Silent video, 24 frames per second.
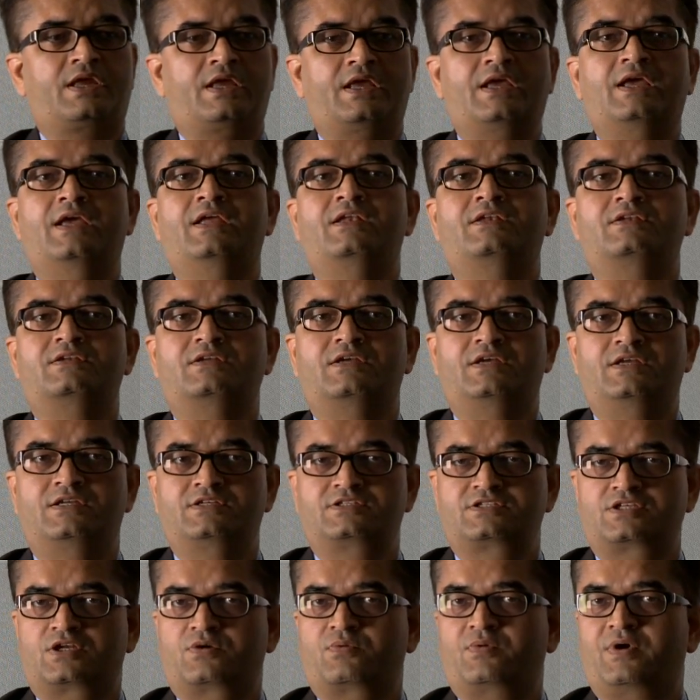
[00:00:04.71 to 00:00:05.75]

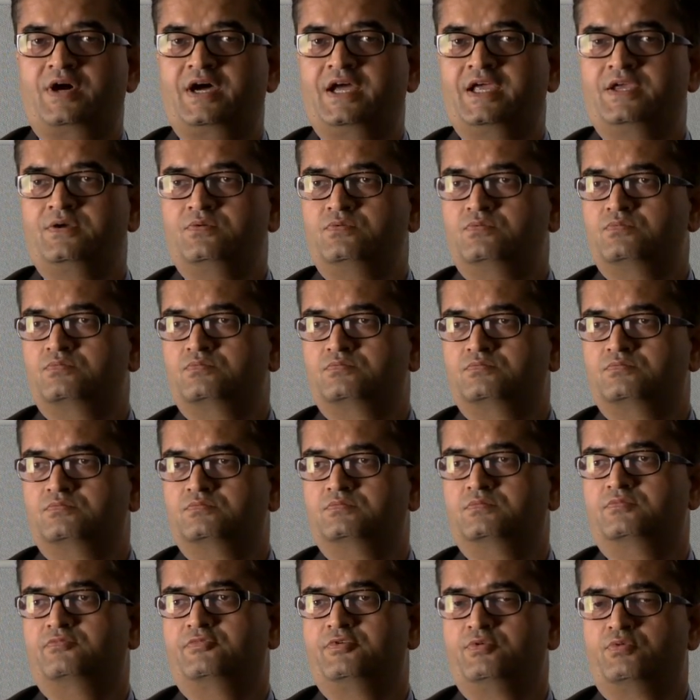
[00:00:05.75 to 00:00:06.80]
and survive,
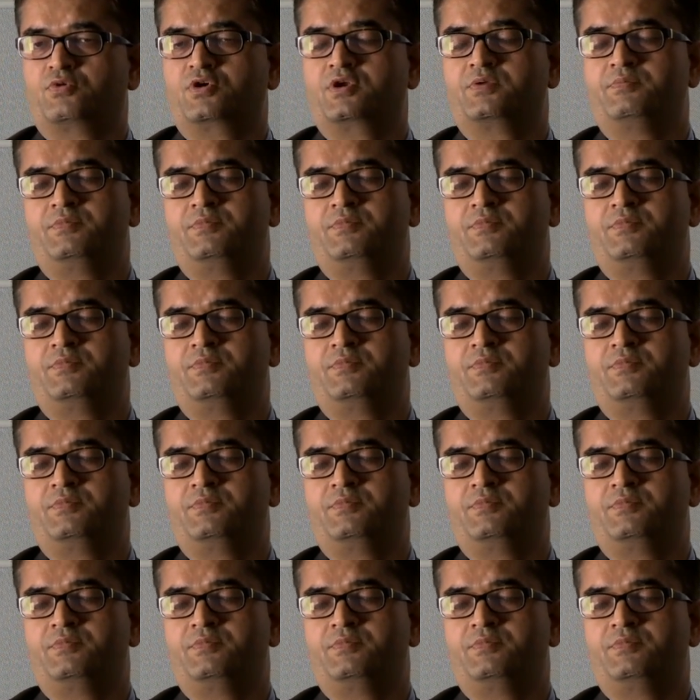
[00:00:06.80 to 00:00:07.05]
we want